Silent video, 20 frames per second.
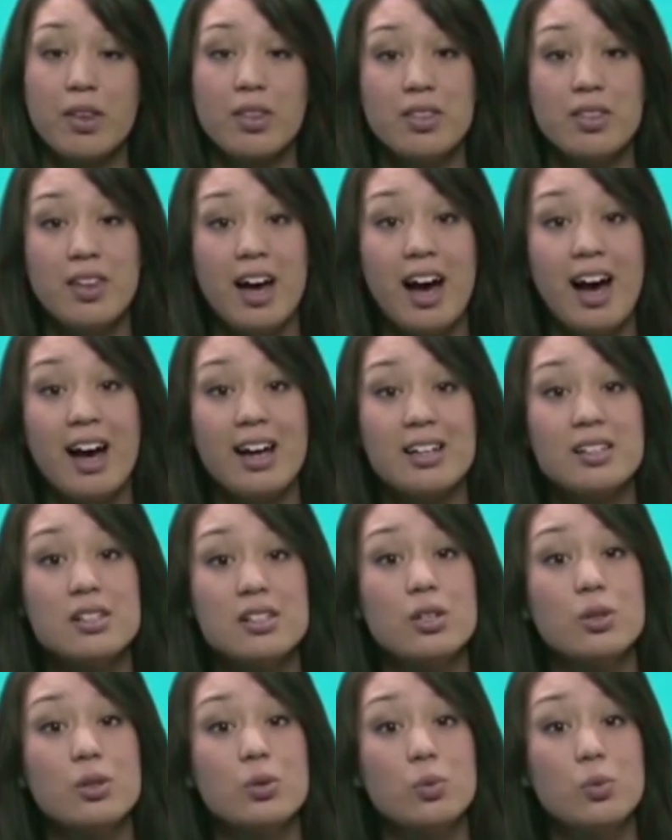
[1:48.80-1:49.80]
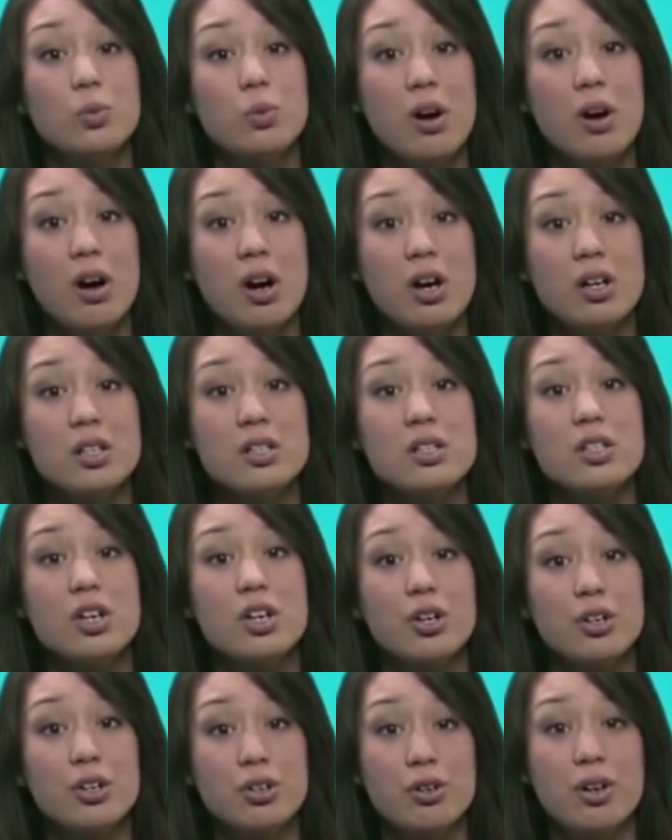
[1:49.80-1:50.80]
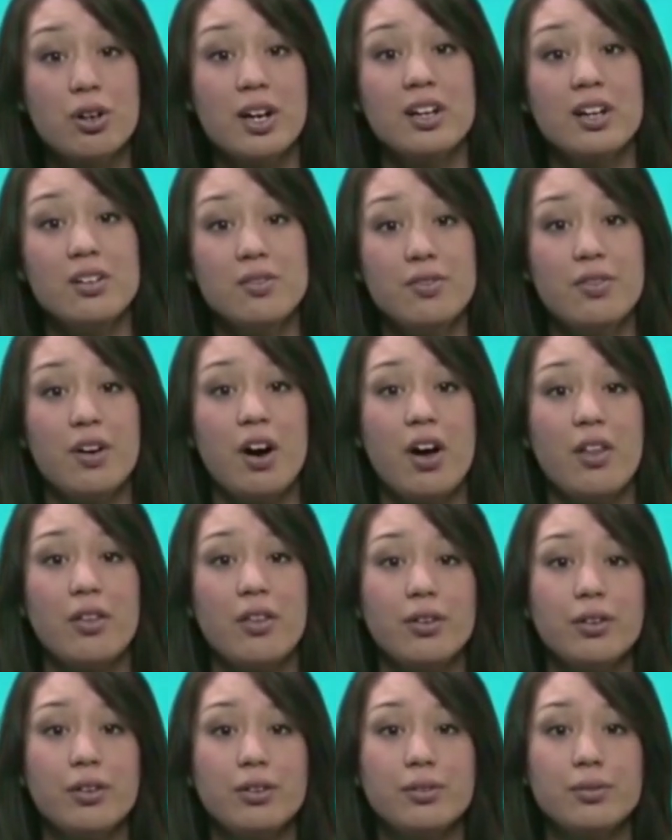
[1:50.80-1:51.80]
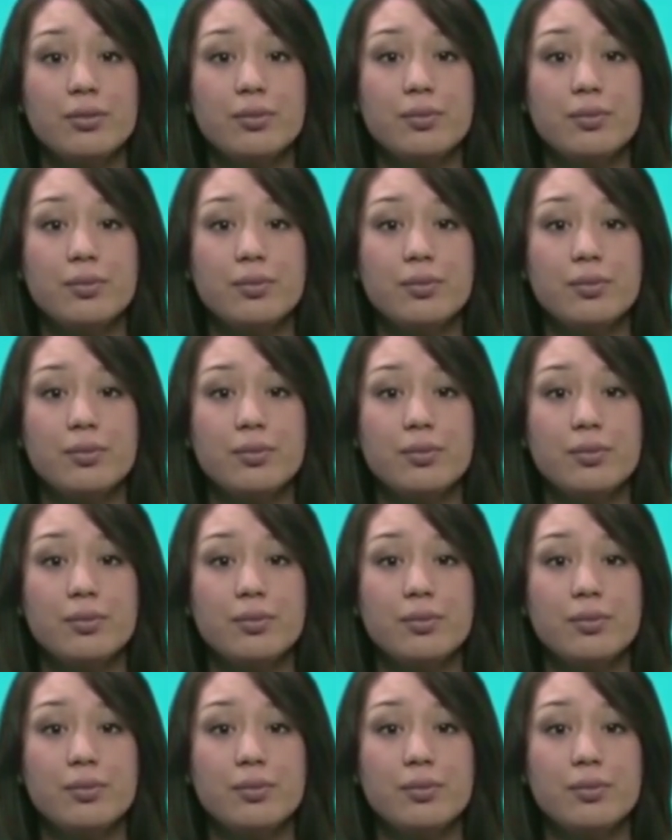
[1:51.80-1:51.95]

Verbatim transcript: That was her grandfather.